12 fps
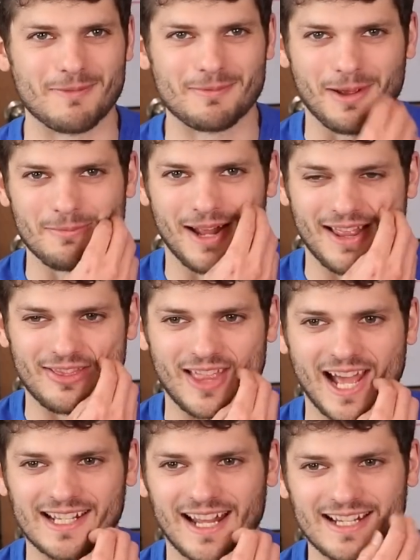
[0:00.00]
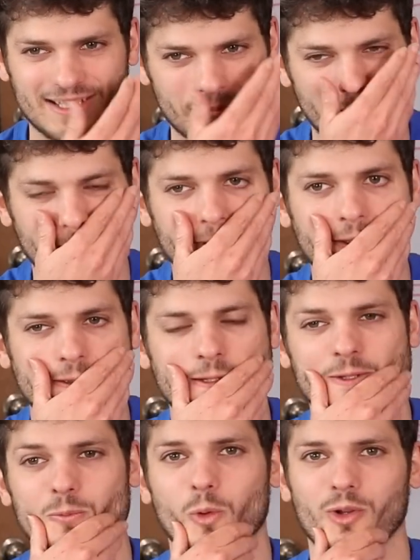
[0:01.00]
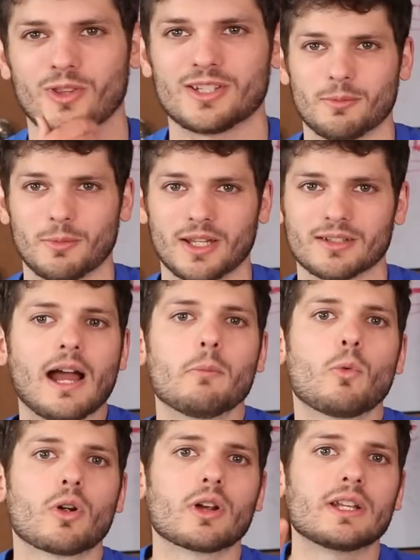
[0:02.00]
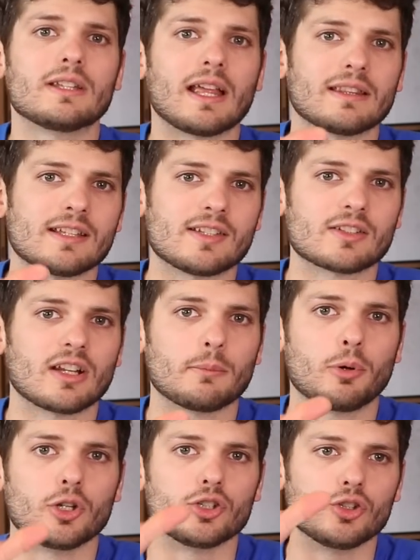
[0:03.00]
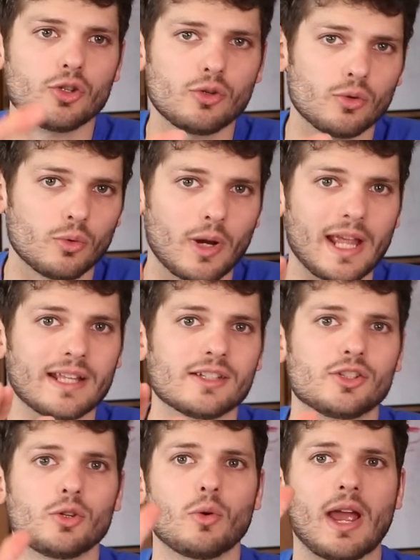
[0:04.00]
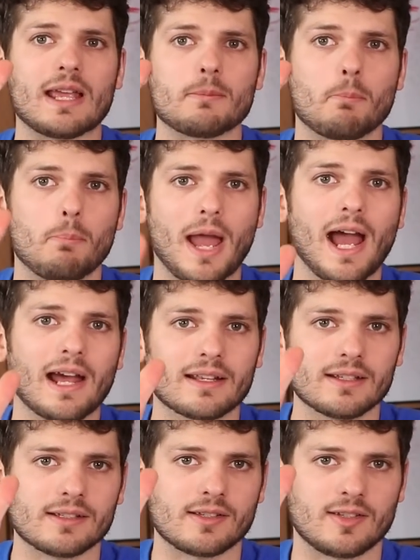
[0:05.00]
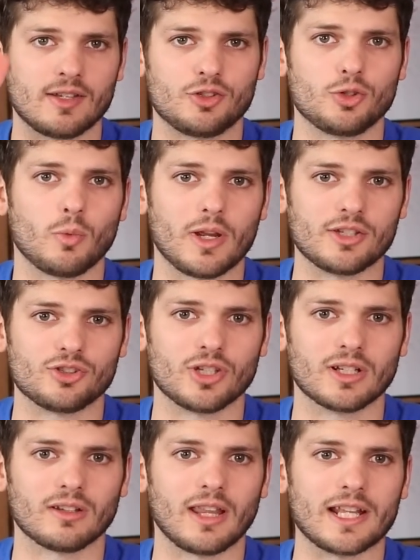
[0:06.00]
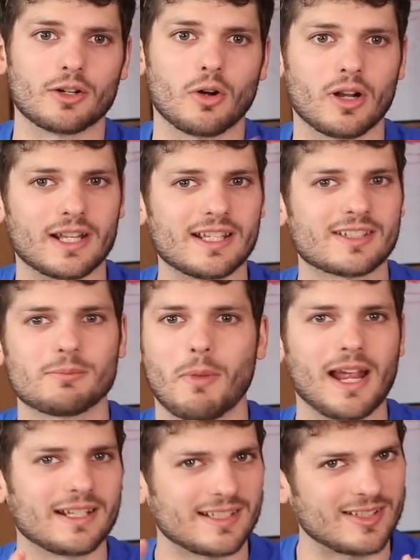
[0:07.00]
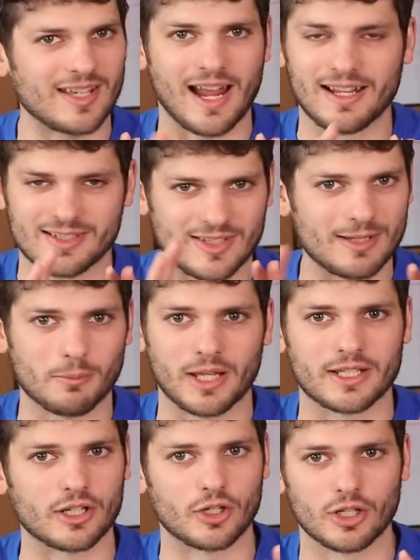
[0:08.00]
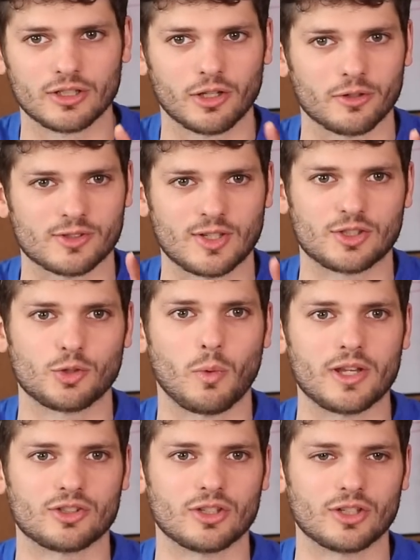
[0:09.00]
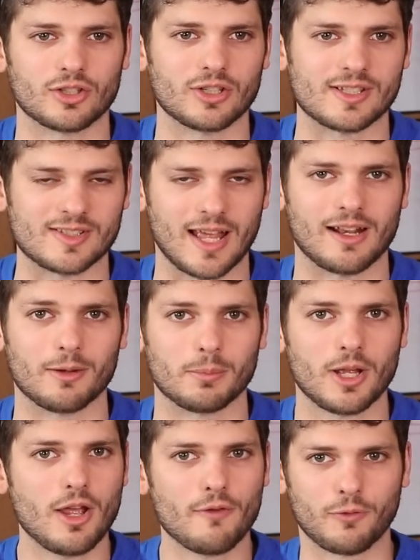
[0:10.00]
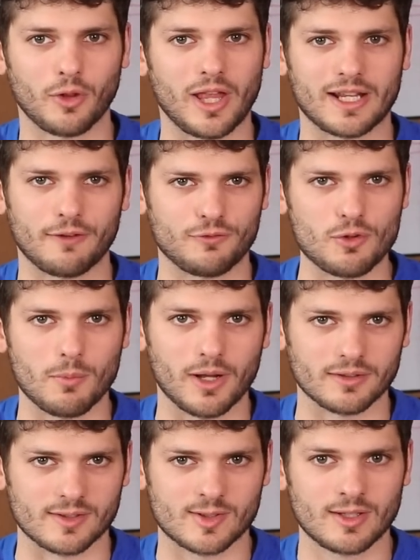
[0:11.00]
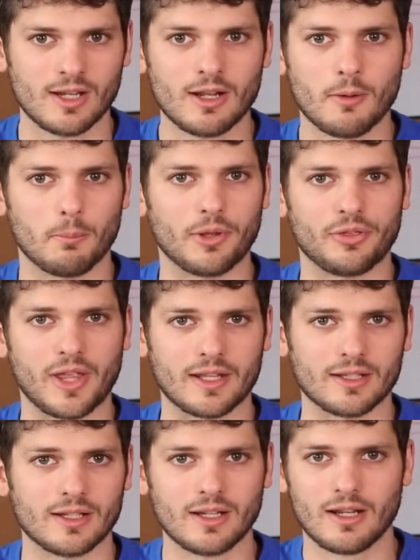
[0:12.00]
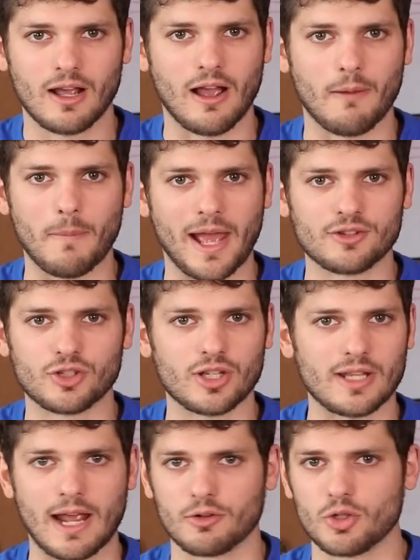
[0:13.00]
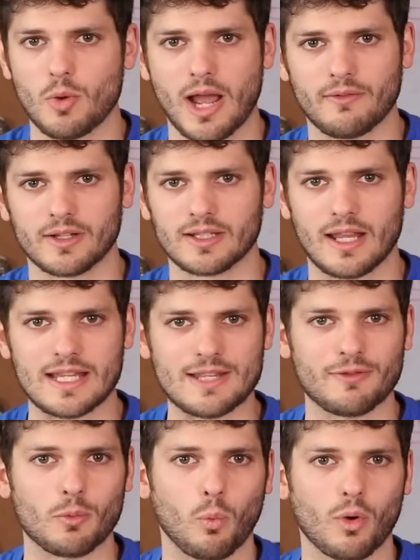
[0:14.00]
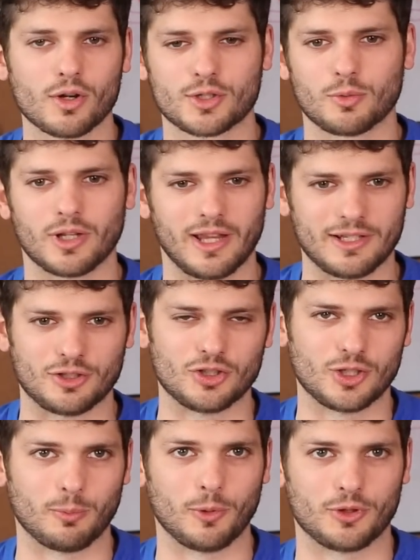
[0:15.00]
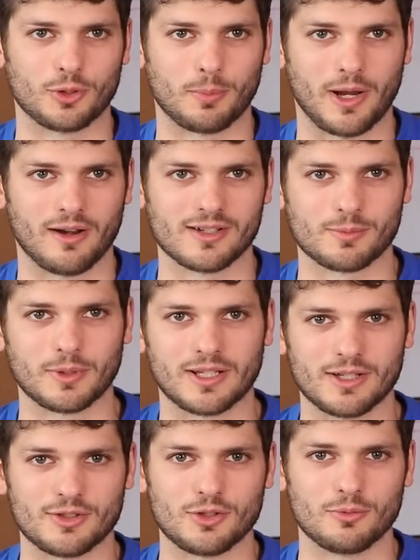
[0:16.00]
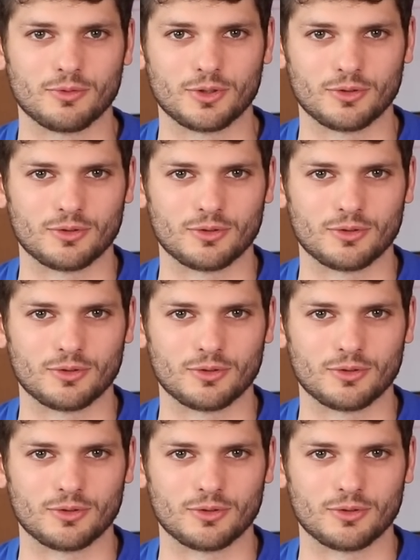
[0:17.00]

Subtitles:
Maybe I'm not that nice, and maybe this isn't worth me. I'm worried that this is gonna put you into a bad situation later on. This might seem like a good little situation and a good setup for like a few months, but then imagine now you have an even worse relationship with your parents because you